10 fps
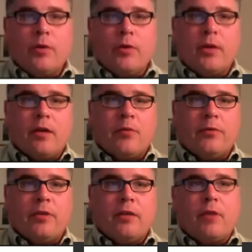that
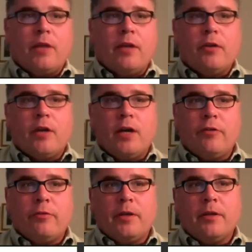100%. Write your
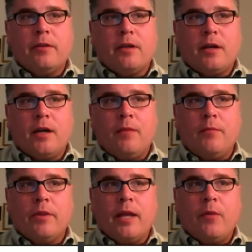congressman.
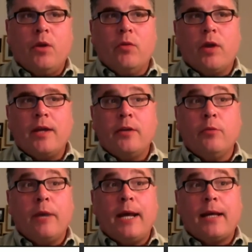They will write you
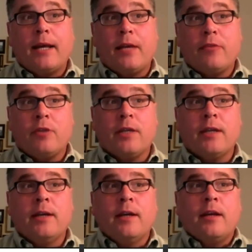back, actually.
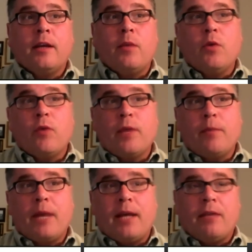They won't write
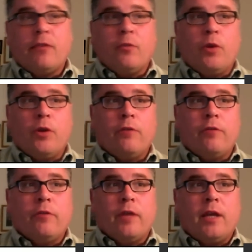back if you're part
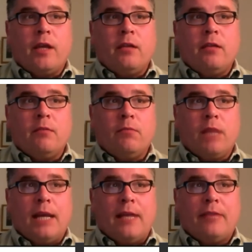of a
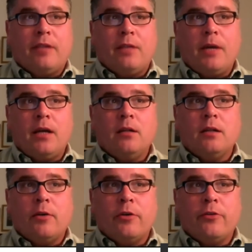blast email
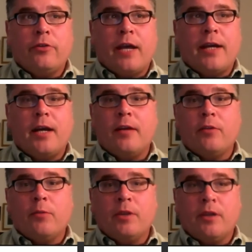or you sign on to
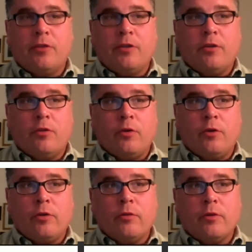a petition or